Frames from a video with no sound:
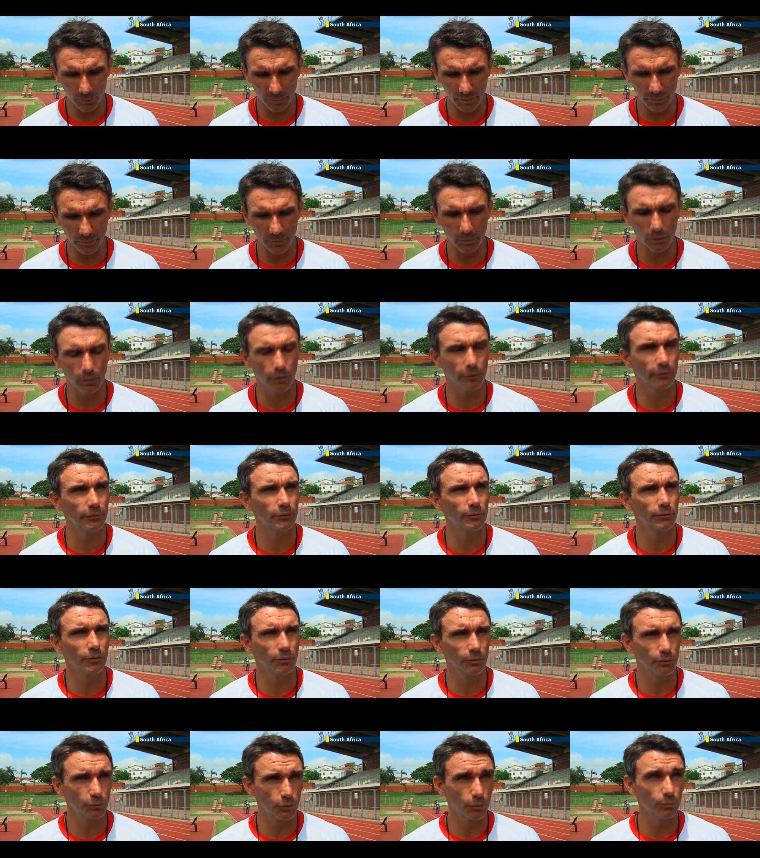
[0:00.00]
the people of
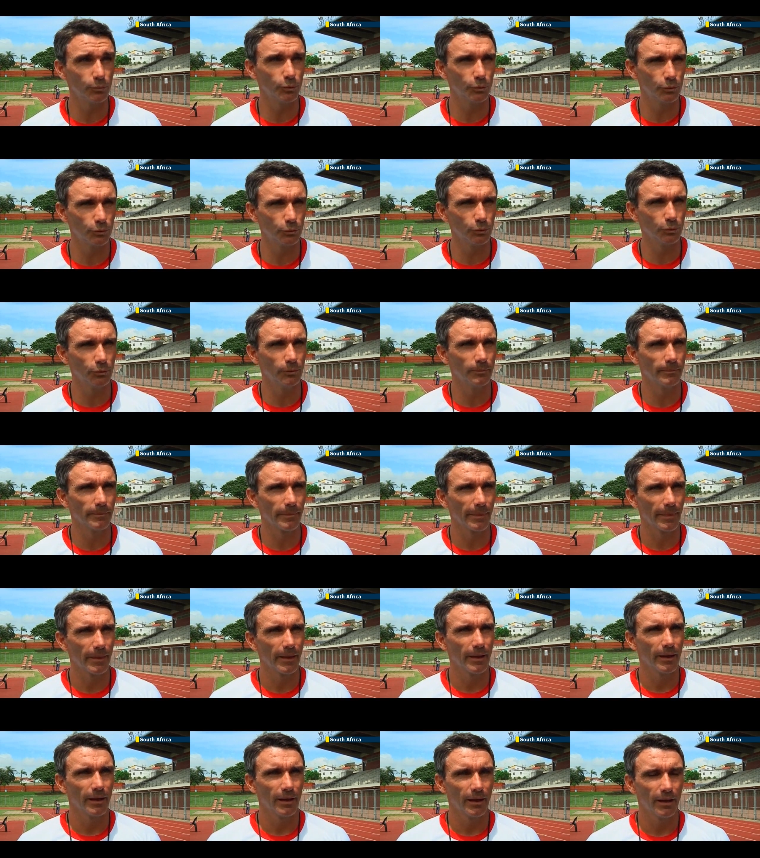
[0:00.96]
the Tombouctou
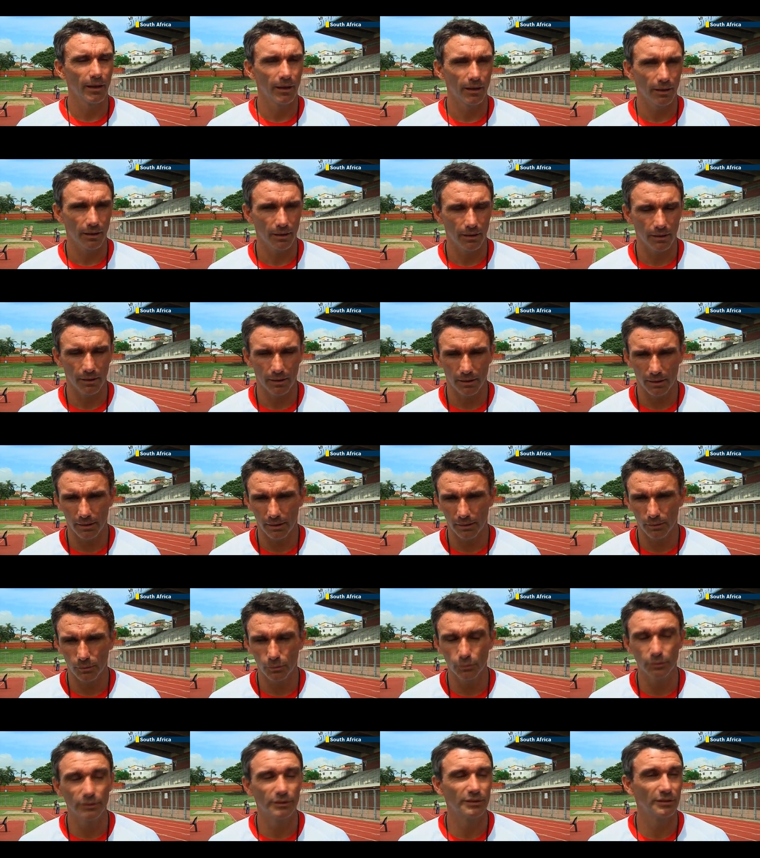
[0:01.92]

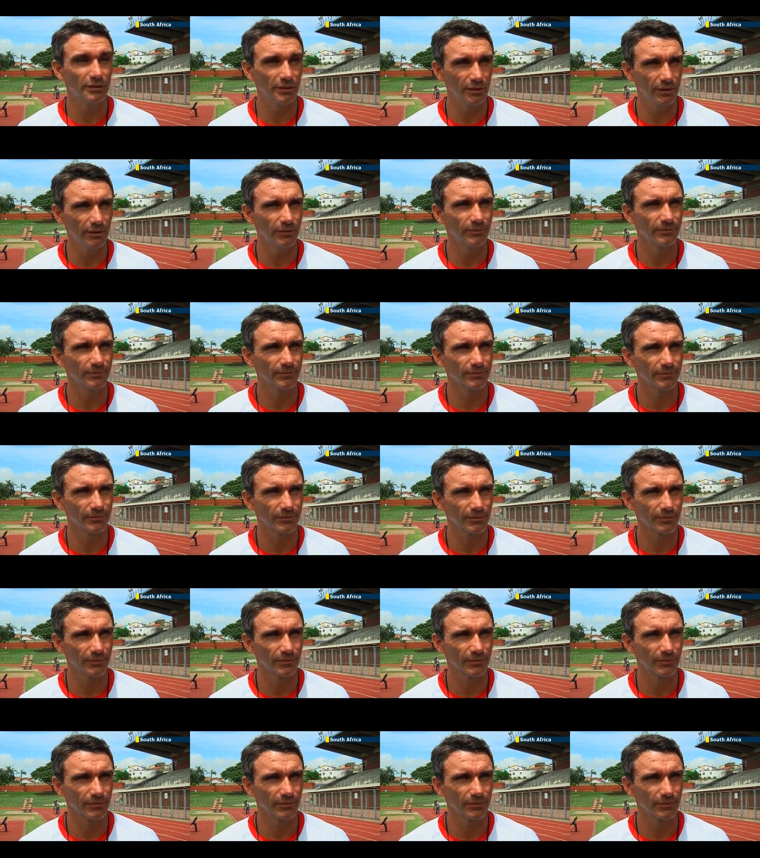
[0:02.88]
uh, could see